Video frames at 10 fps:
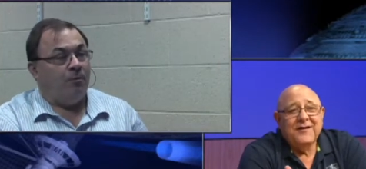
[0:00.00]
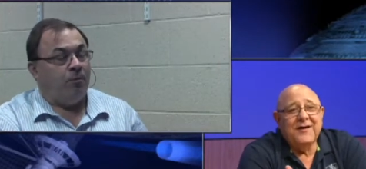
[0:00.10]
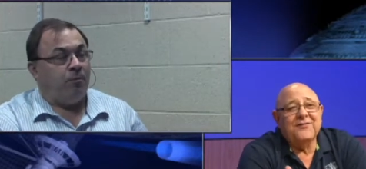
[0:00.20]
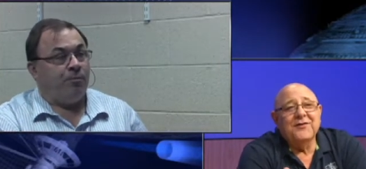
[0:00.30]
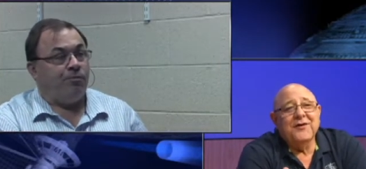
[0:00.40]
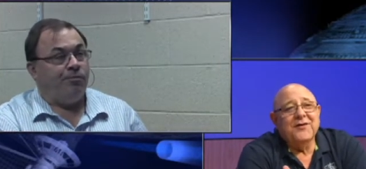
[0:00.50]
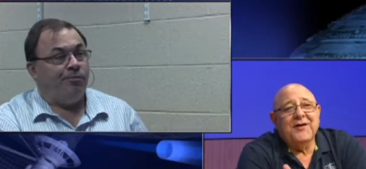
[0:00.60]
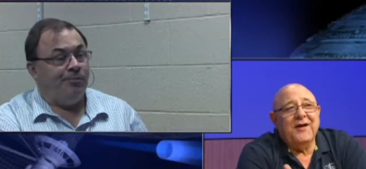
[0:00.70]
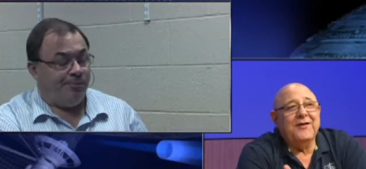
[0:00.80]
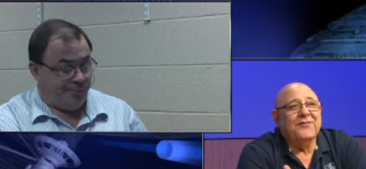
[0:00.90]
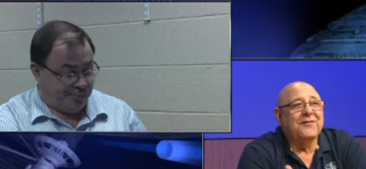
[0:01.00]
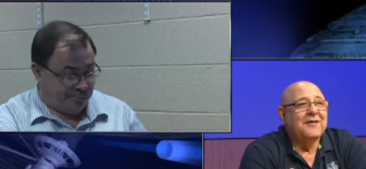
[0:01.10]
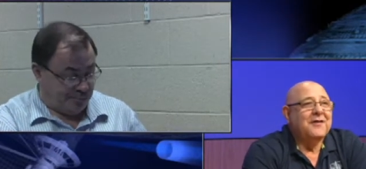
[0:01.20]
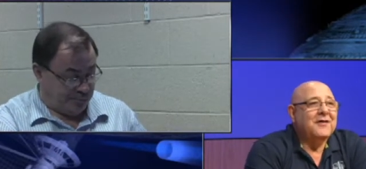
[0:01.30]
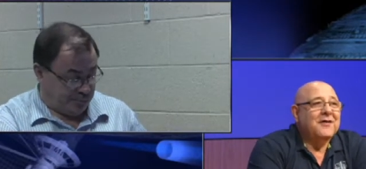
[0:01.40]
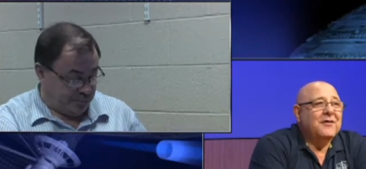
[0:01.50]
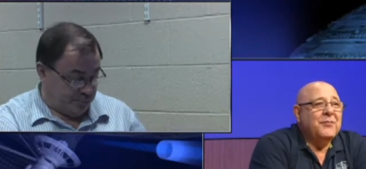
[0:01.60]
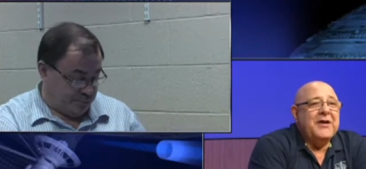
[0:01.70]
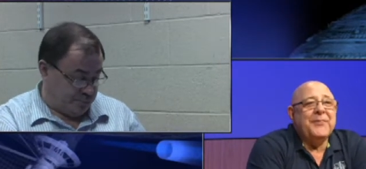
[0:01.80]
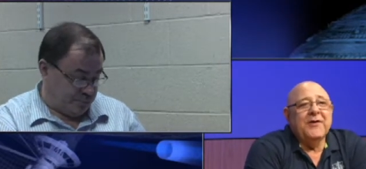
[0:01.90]
Speaker 1: here's another case.
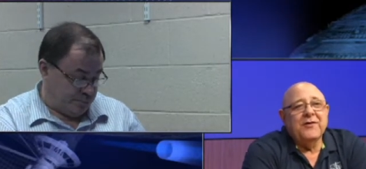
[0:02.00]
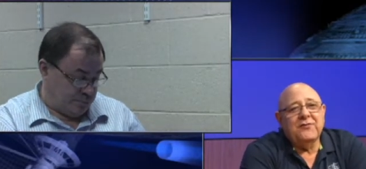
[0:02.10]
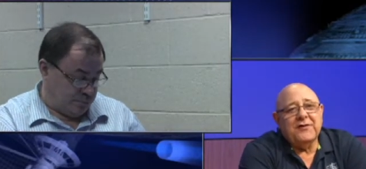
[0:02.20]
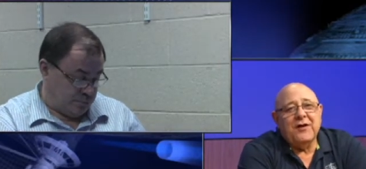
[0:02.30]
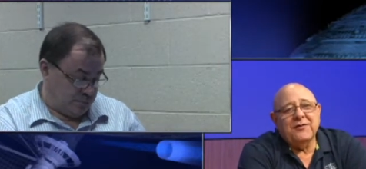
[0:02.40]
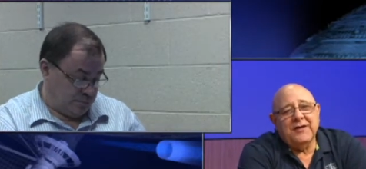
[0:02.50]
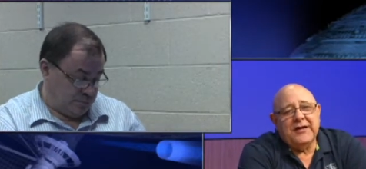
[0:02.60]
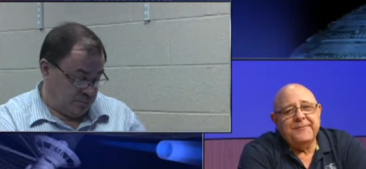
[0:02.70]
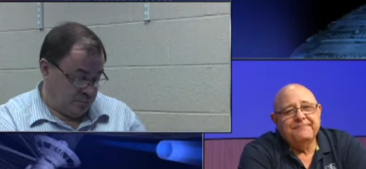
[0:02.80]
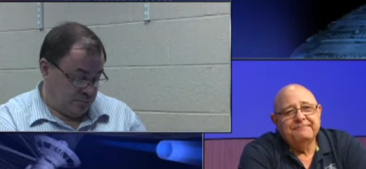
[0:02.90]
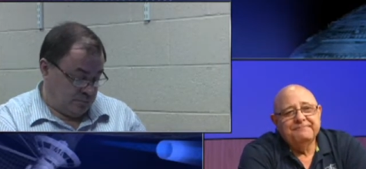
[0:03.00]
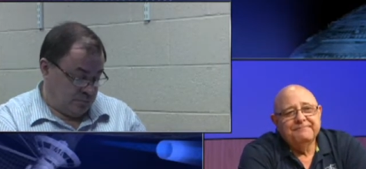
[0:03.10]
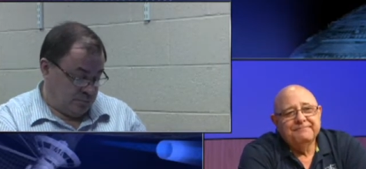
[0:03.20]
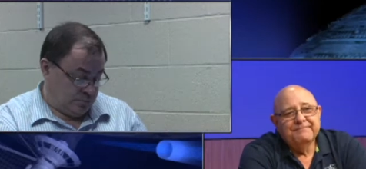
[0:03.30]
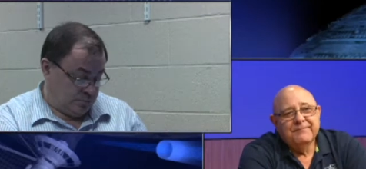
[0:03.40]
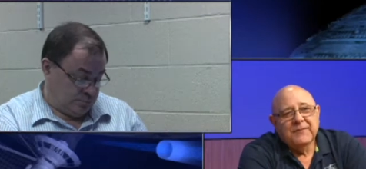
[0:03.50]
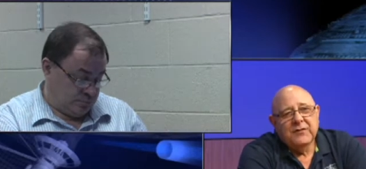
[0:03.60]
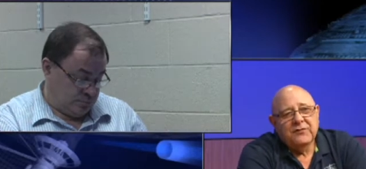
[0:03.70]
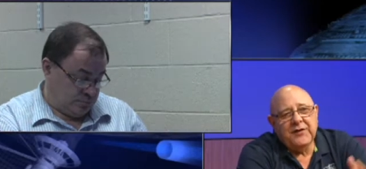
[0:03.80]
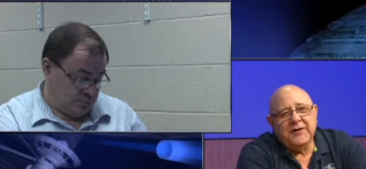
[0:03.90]
People in the South End,
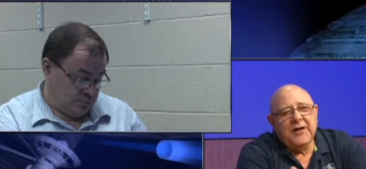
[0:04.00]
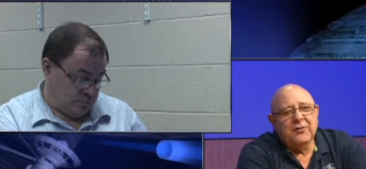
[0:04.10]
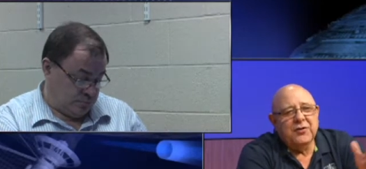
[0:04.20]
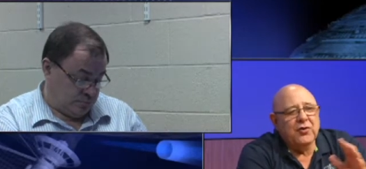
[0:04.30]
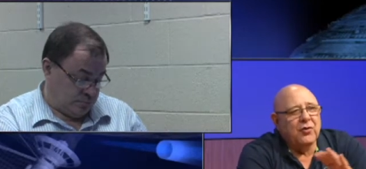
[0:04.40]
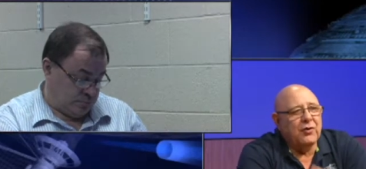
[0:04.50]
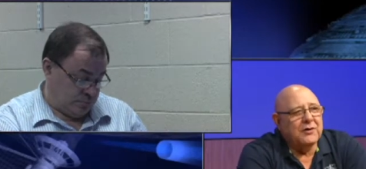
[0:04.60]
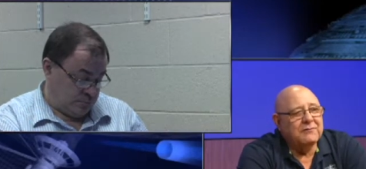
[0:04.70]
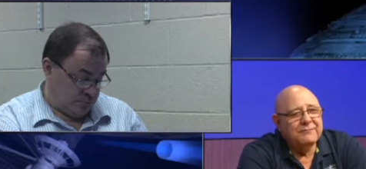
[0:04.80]
send out the call.